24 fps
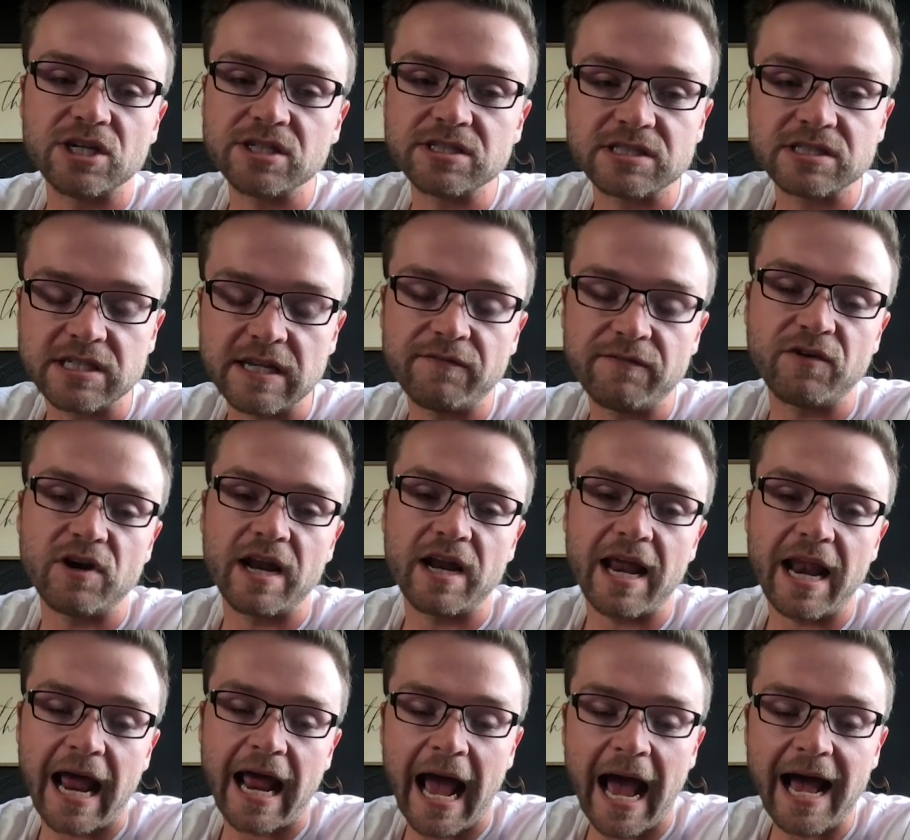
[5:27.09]
different.
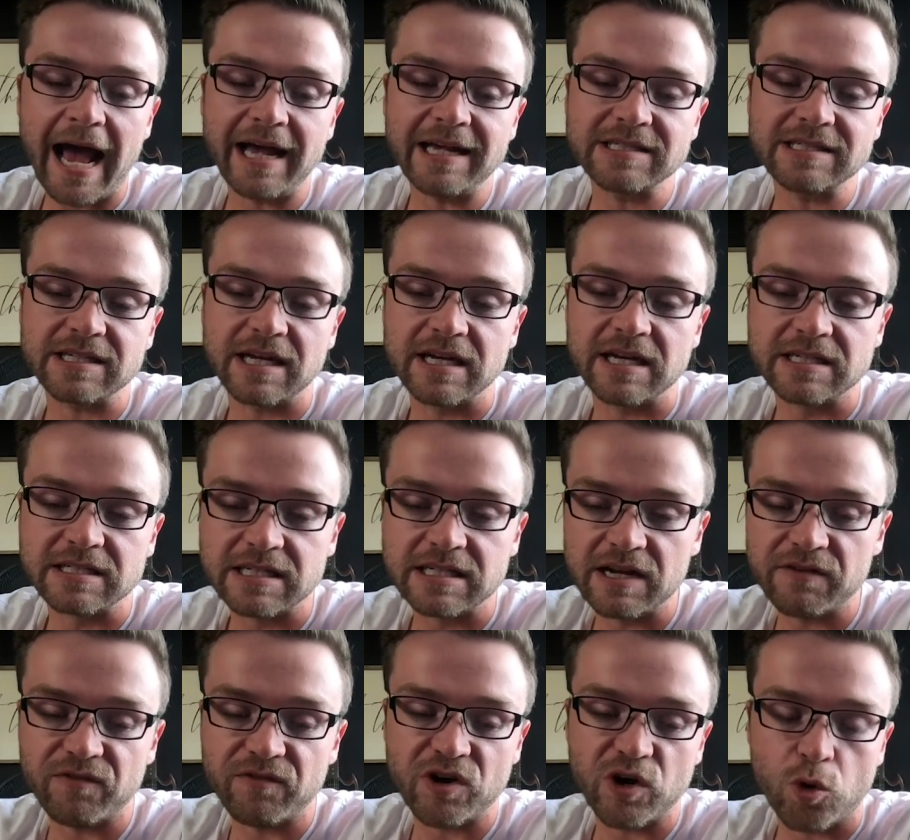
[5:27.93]
It has a
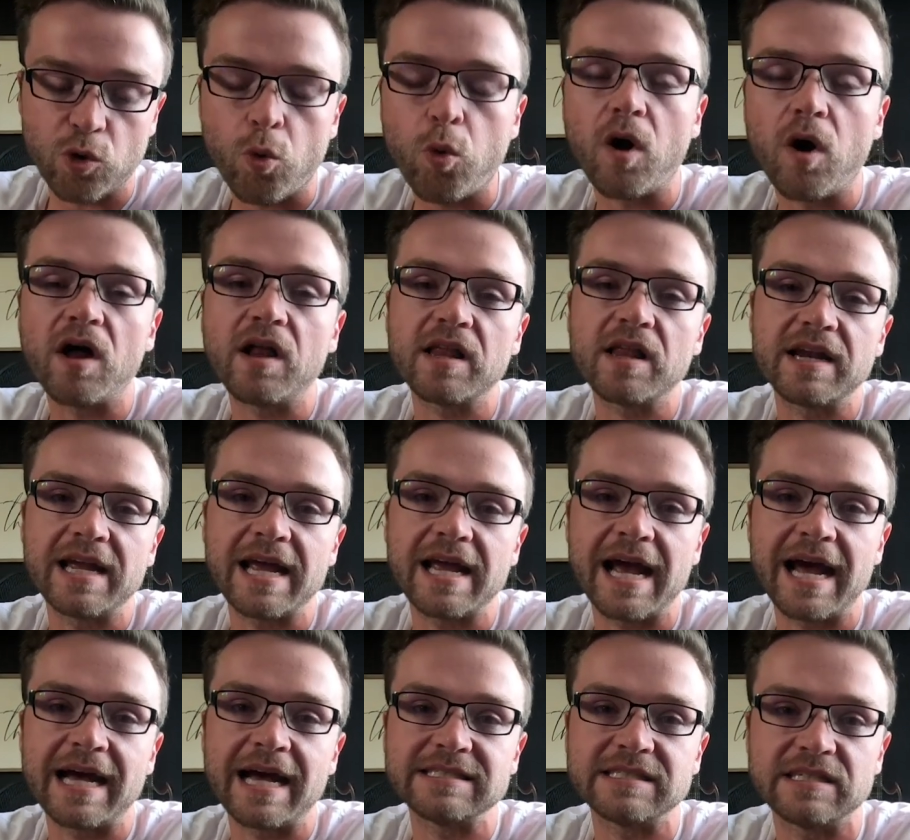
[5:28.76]
different quality.
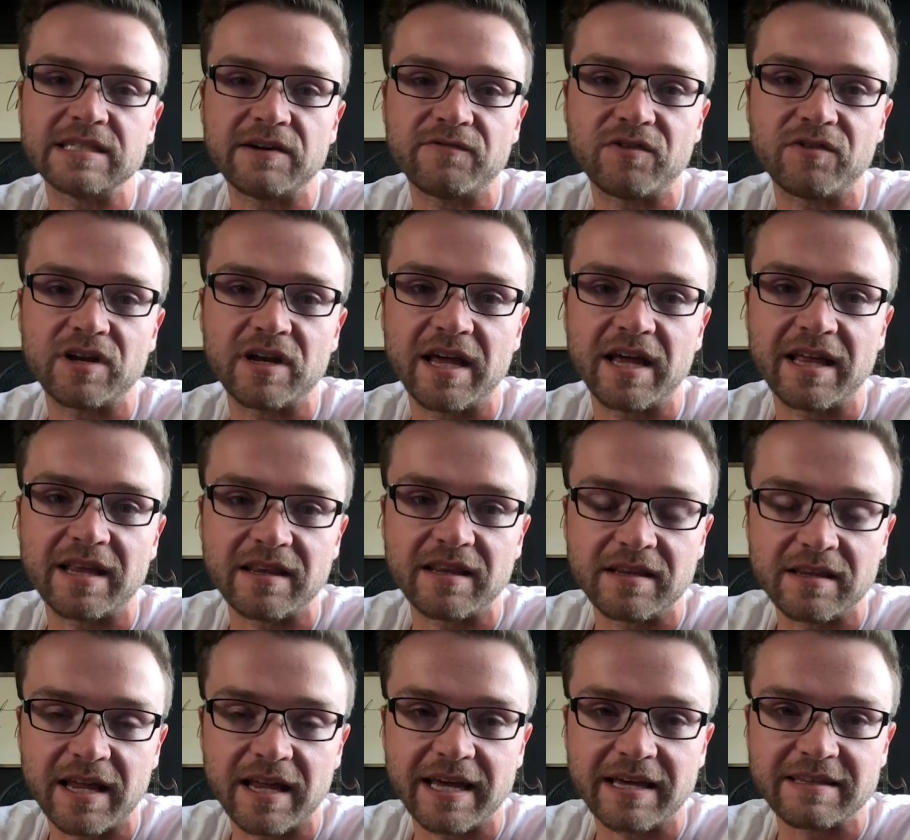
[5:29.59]
It has a different
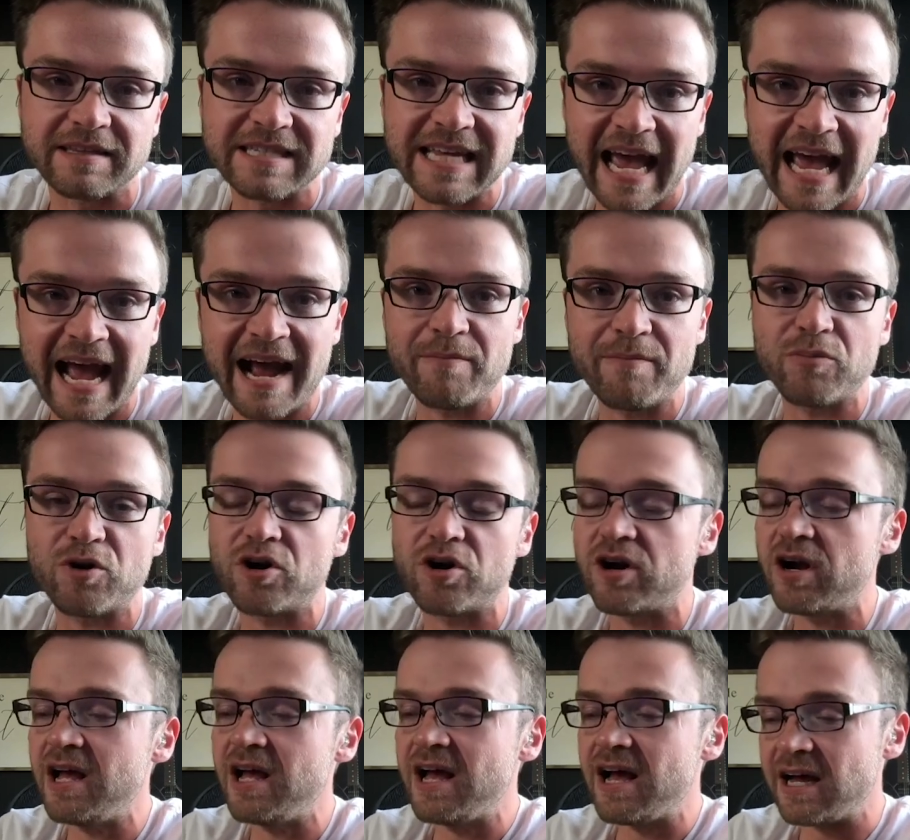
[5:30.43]
like
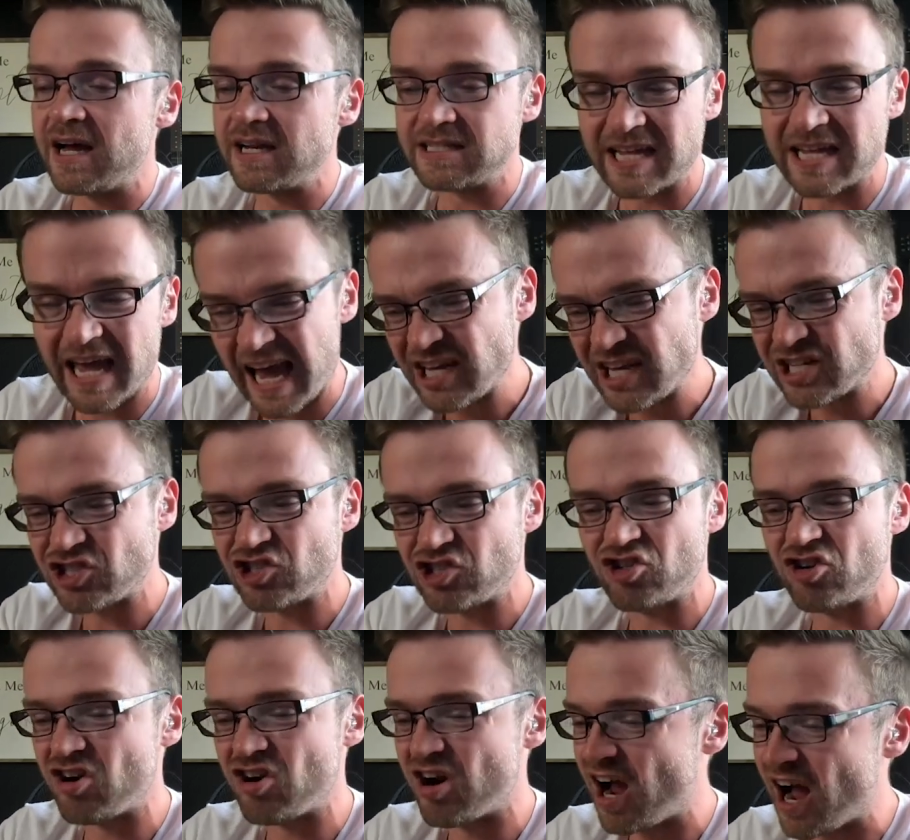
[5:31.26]
timbre, a
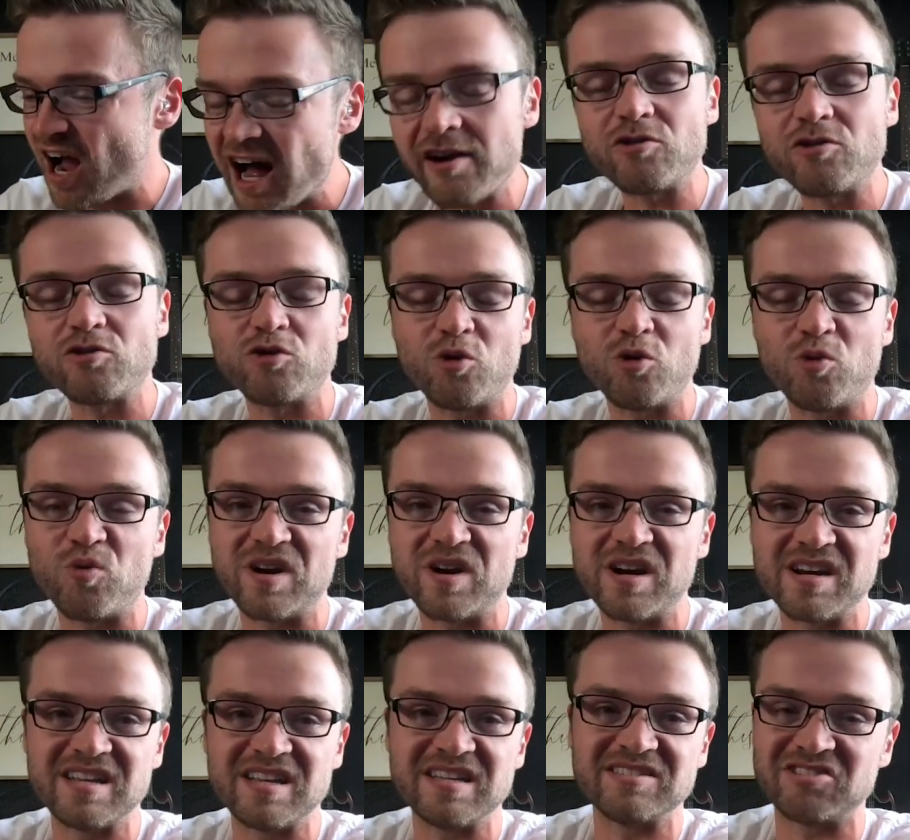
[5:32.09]
texture. I don't know what
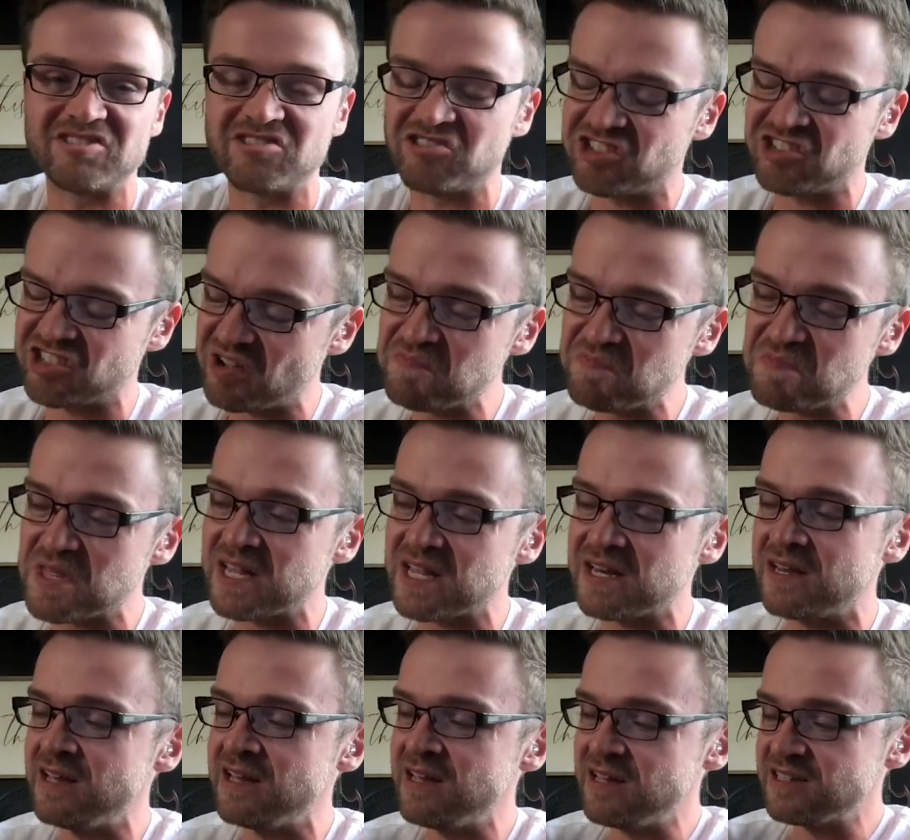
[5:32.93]
it is. There's
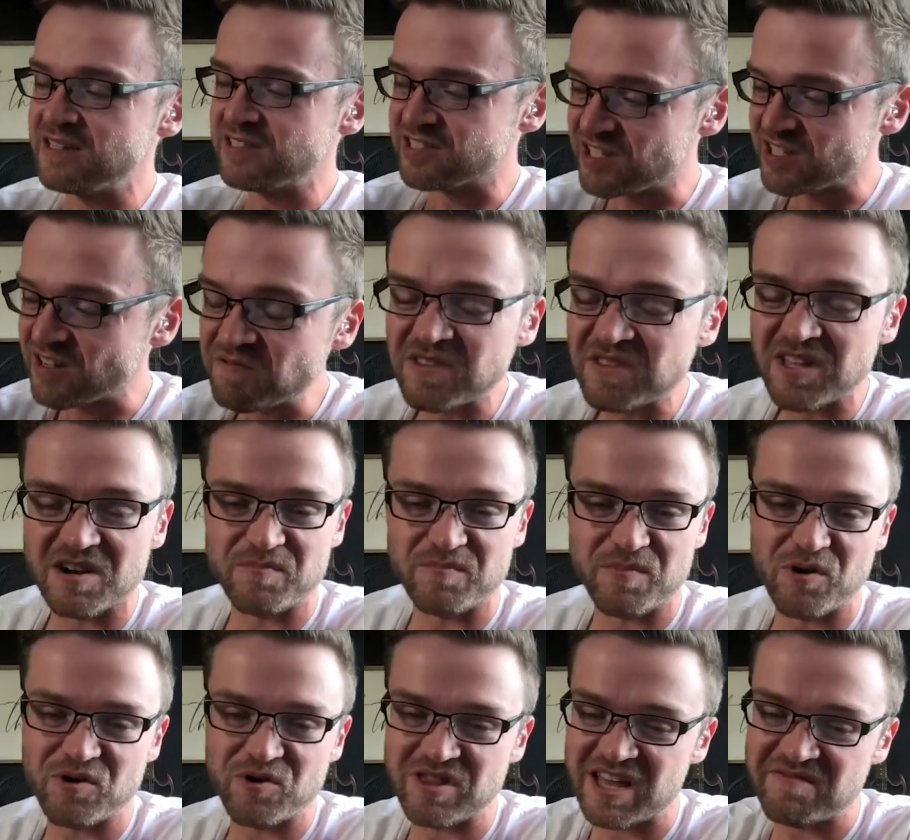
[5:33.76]
something
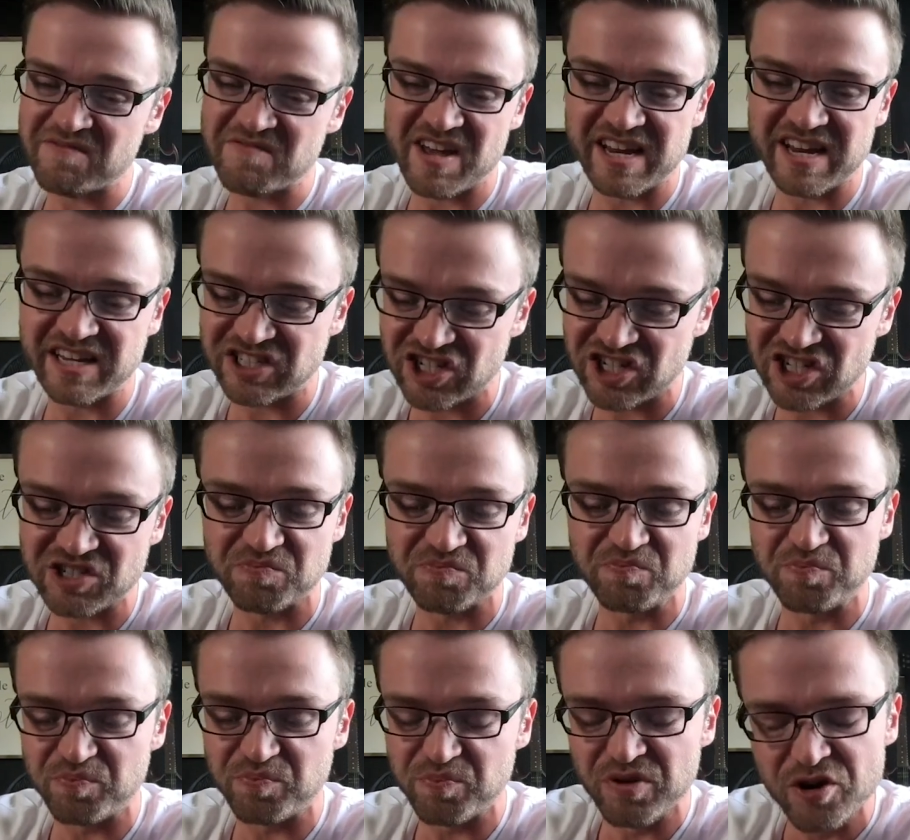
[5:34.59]
about that man. It's just
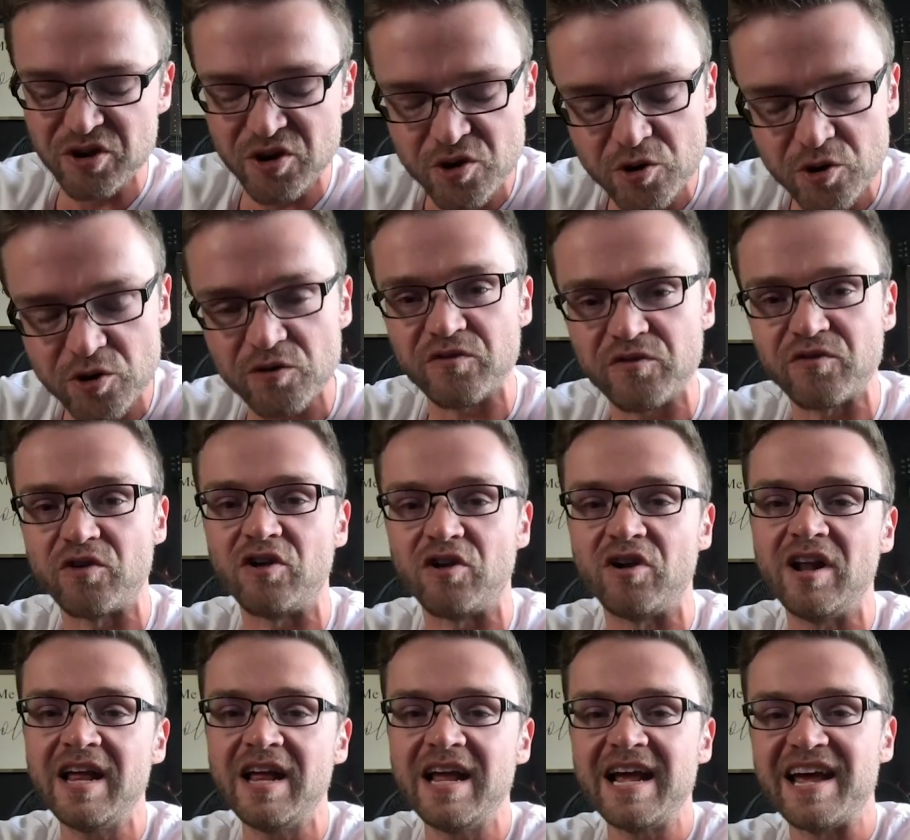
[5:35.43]

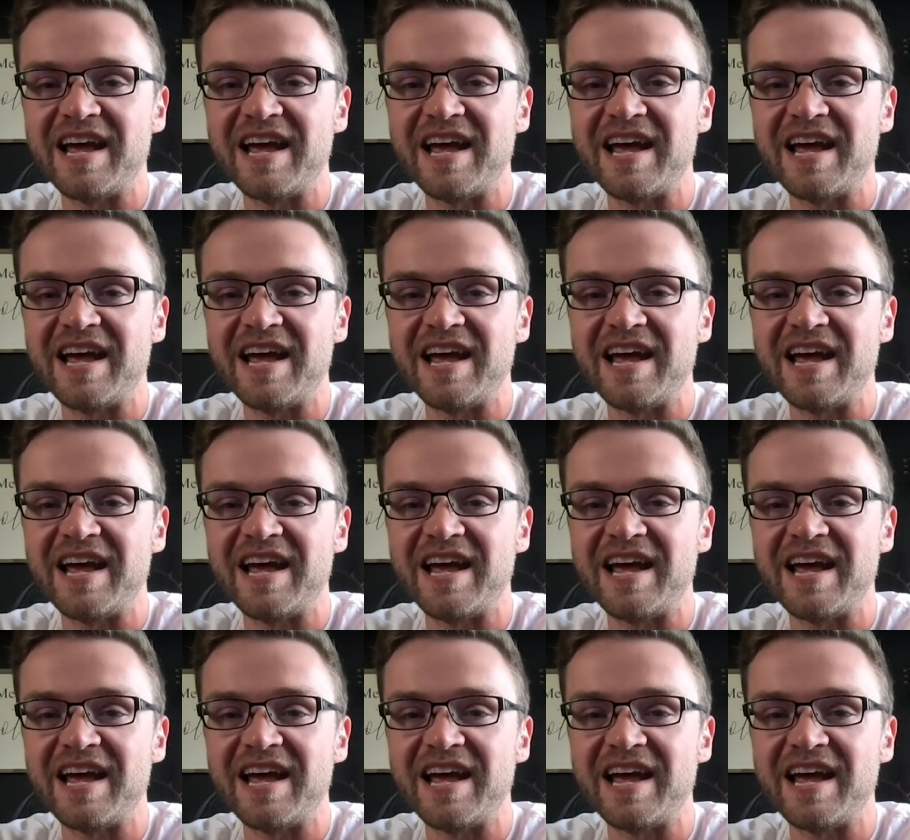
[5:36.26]
beautiful.